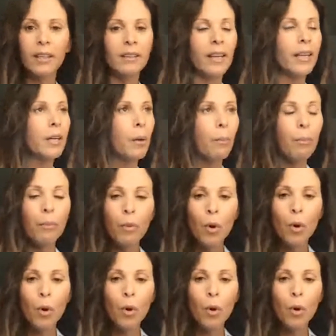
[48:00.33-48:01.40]
feeling like
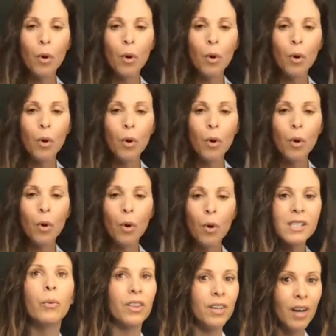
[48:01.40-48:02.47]
a broke
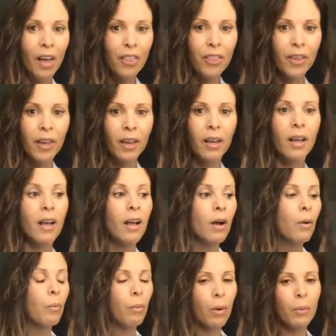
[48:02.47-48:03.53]
single mom with
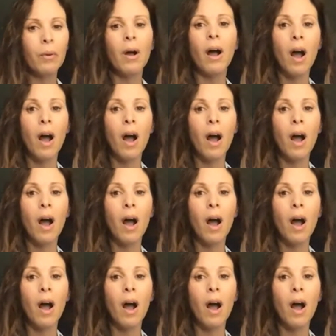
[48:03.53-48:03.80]
nothing,